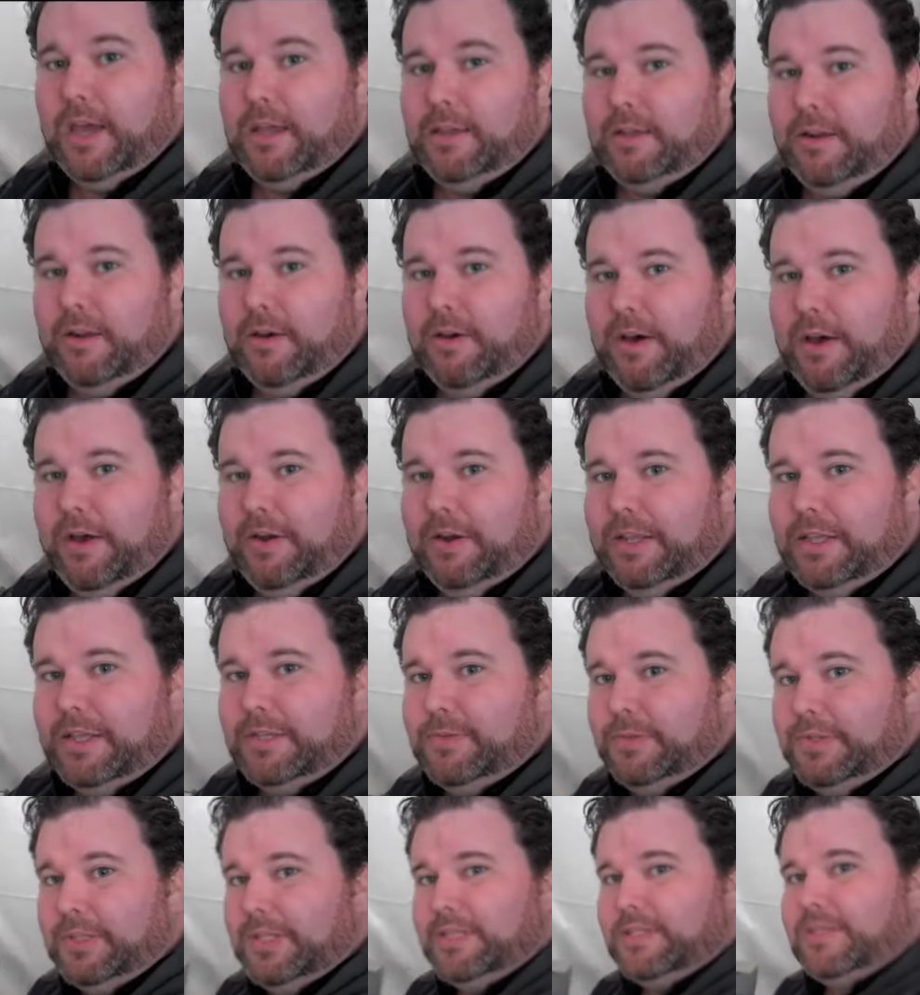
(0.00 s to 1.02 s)
got you know how it
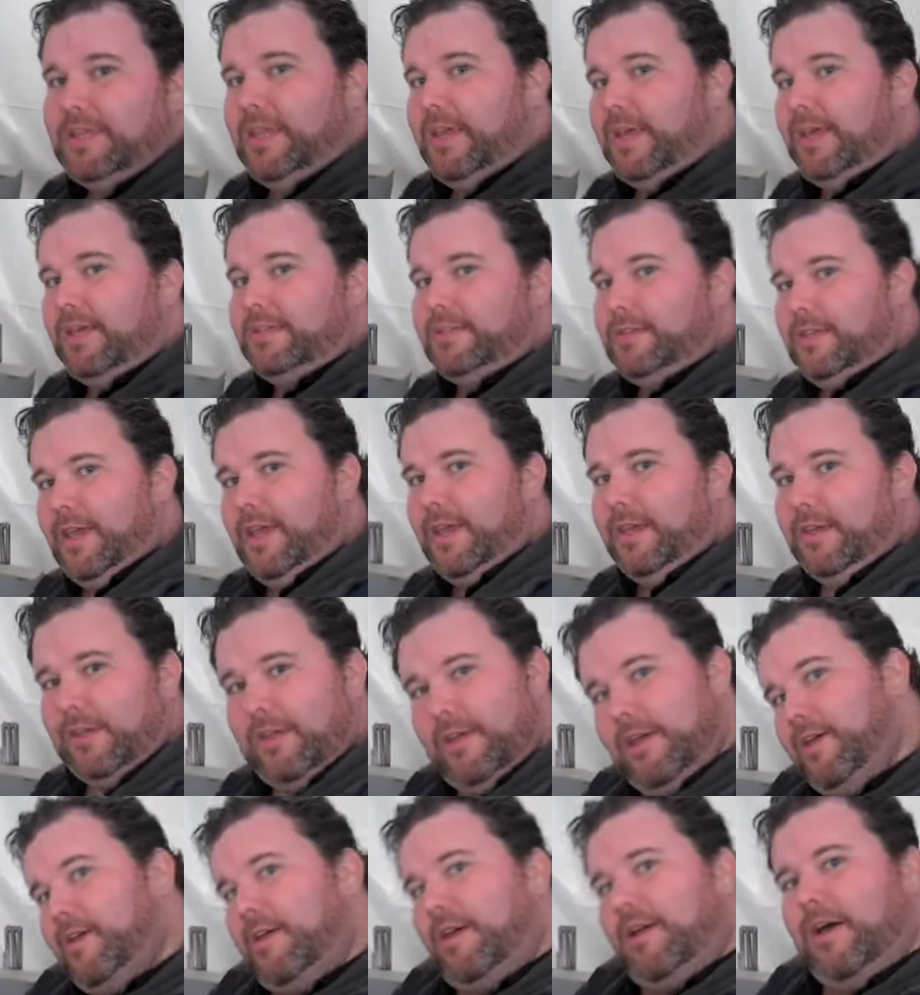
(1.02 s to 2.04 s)
is with this thing. It's like
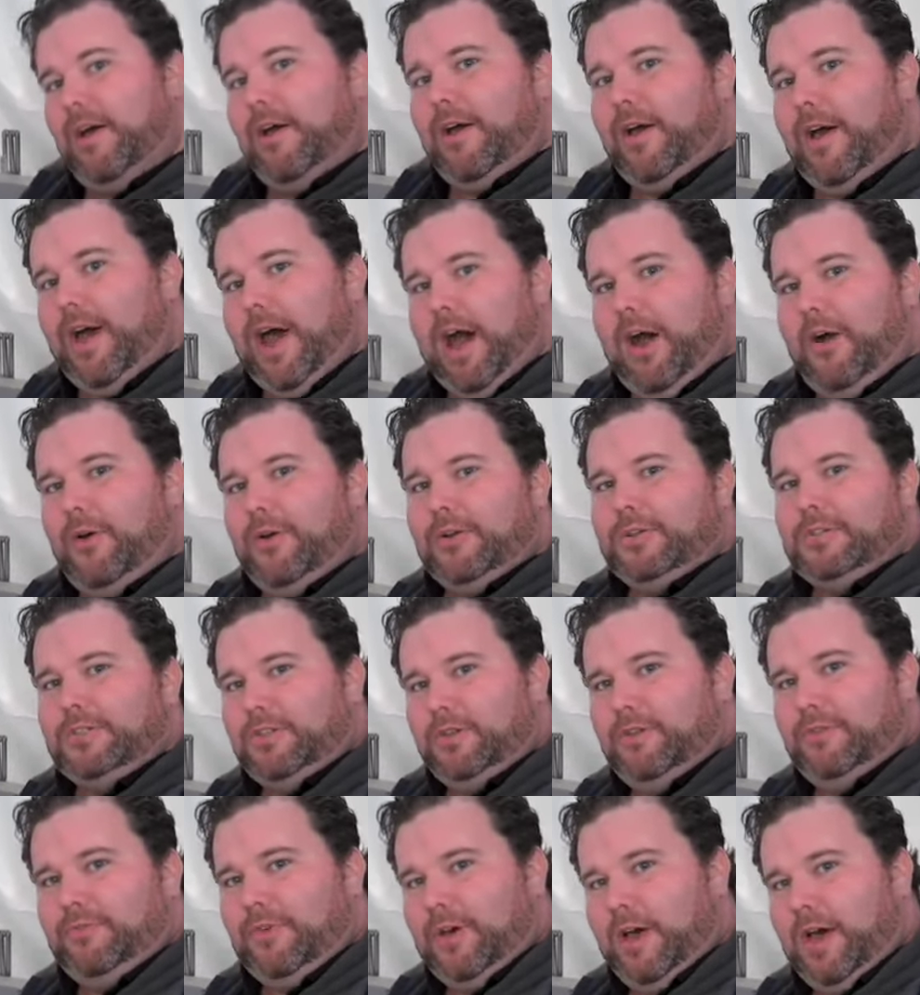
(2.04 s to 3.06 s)
hours
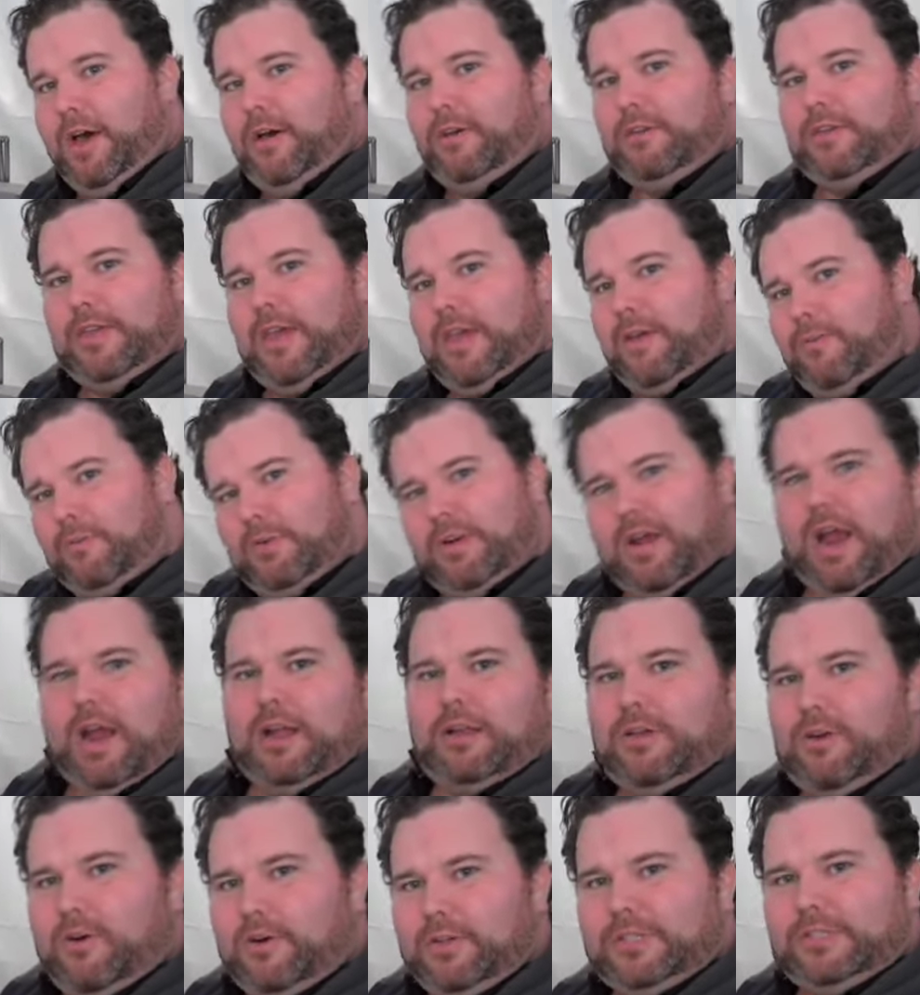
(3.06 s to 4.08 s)
of uh, okay, we're
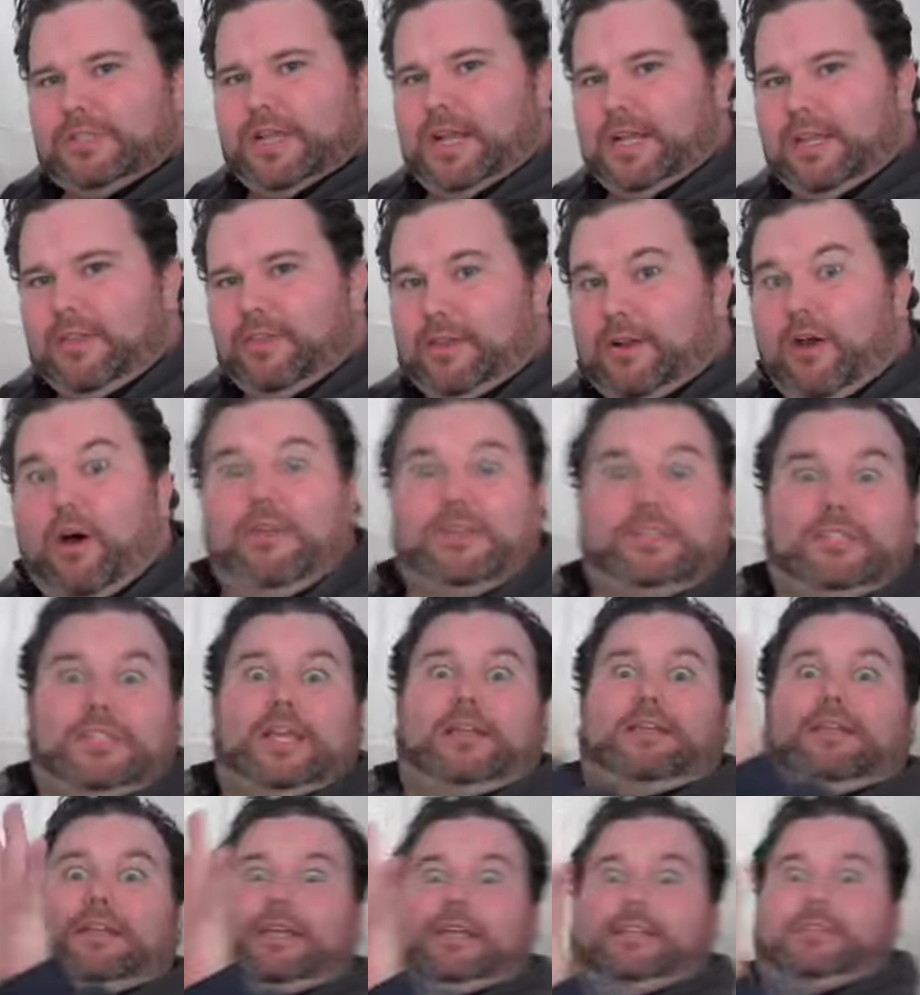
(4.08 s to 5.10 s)
kind of going steady, and then all of a
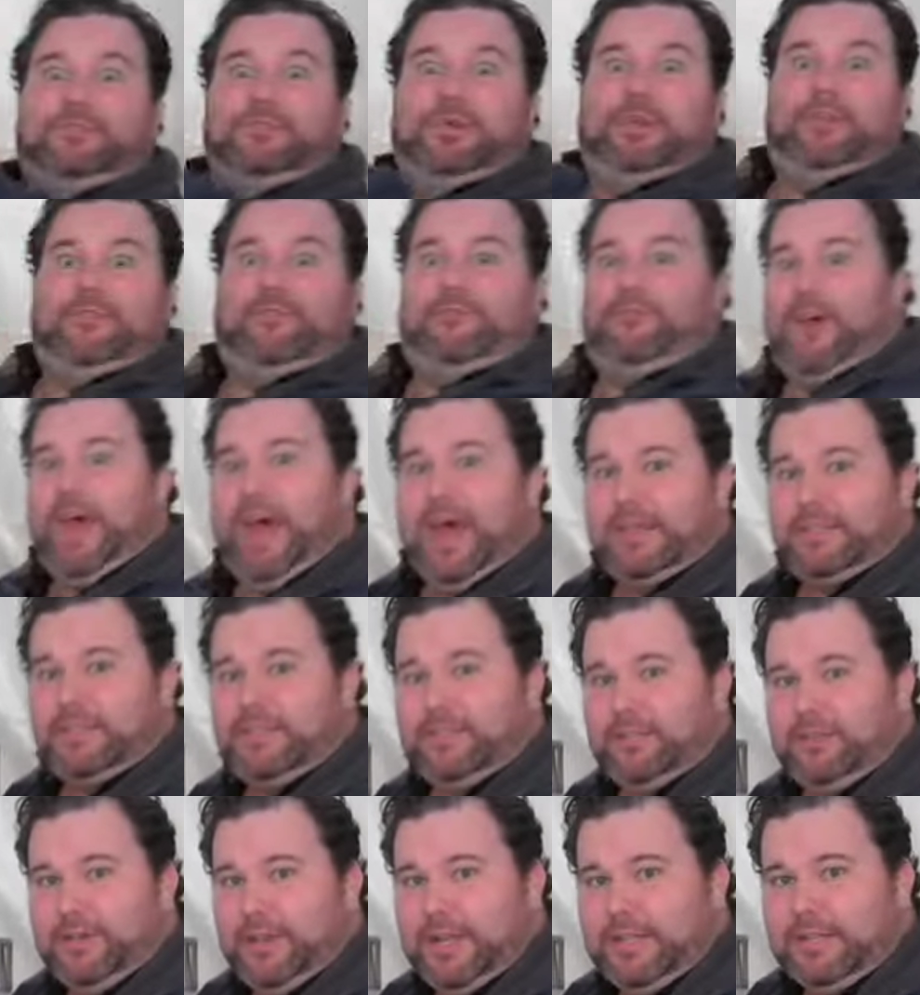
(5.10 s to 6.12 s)
sudden it gets really fast
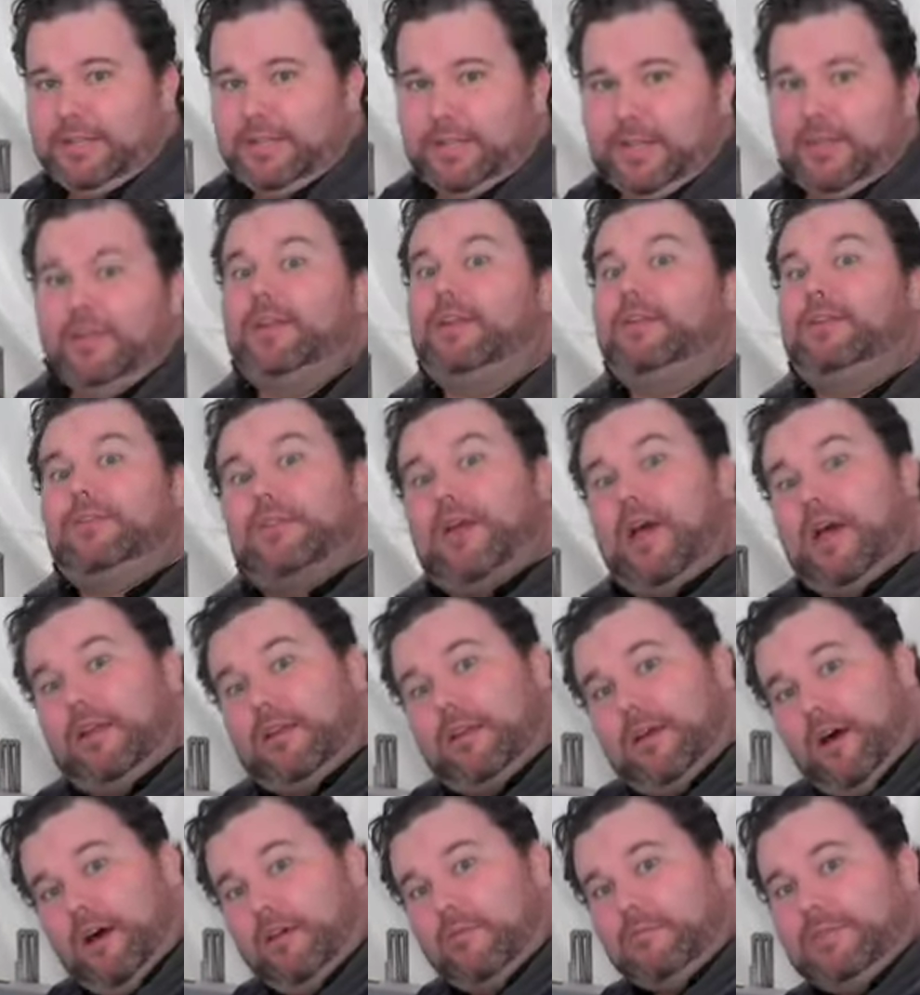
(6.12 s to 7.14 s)
and crazy, and then
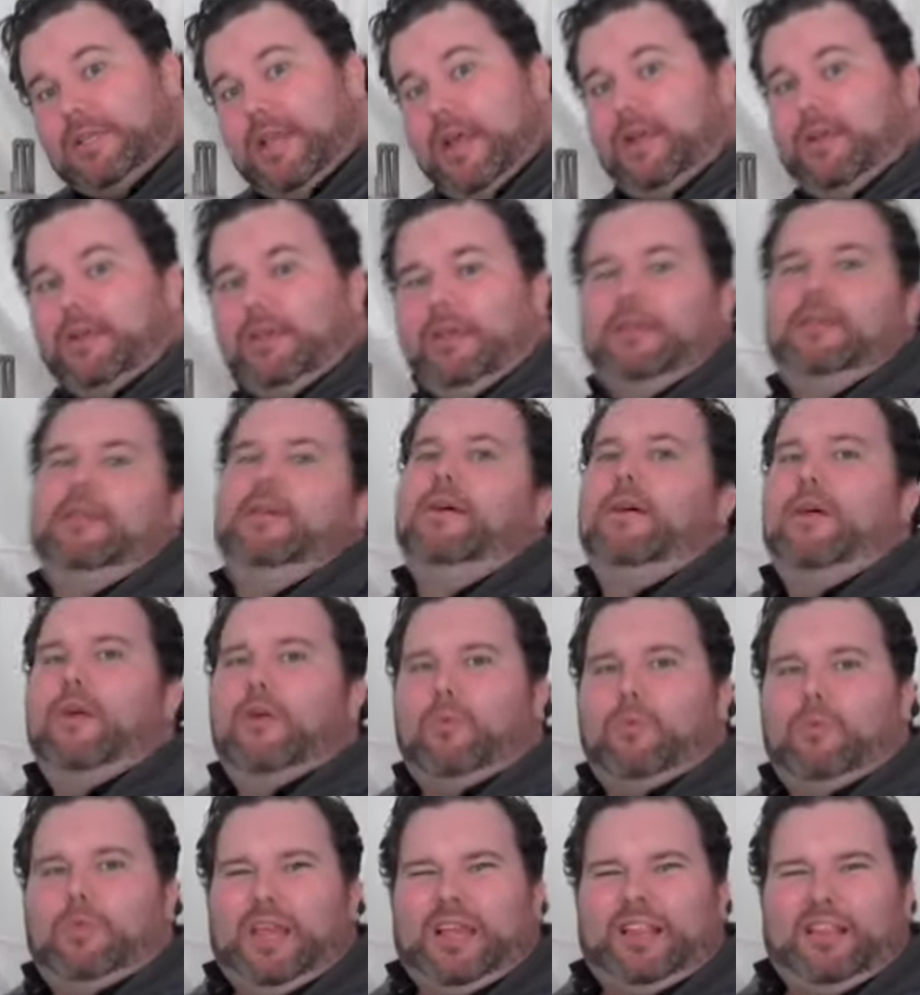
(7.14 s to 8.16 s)
calms down again.
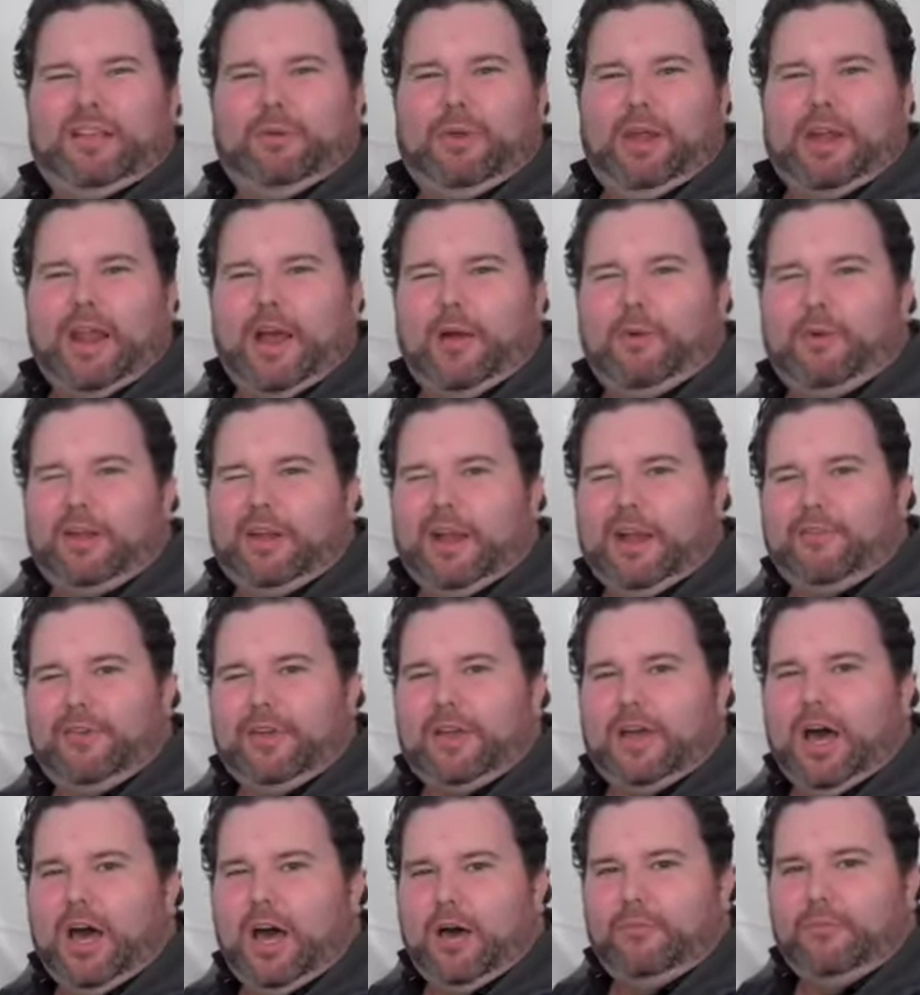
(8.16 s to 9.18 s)
Luckily, right now we're in kind
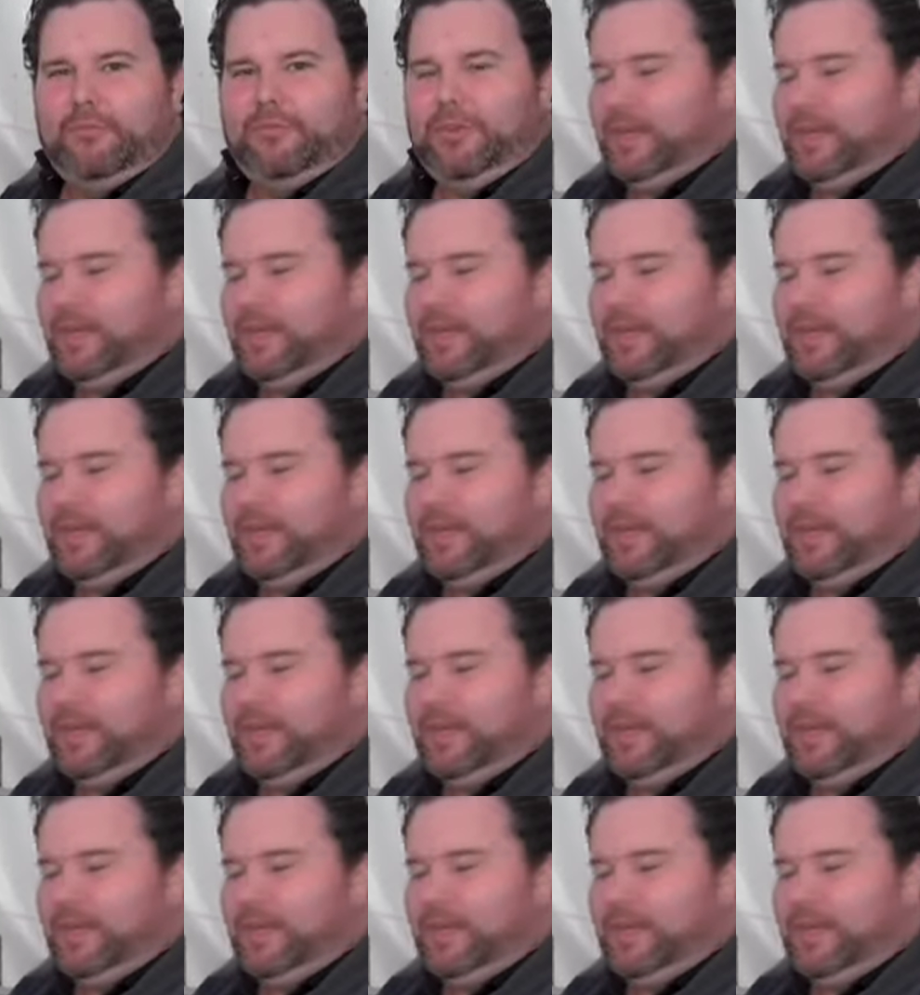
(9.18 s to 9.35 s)
of a calm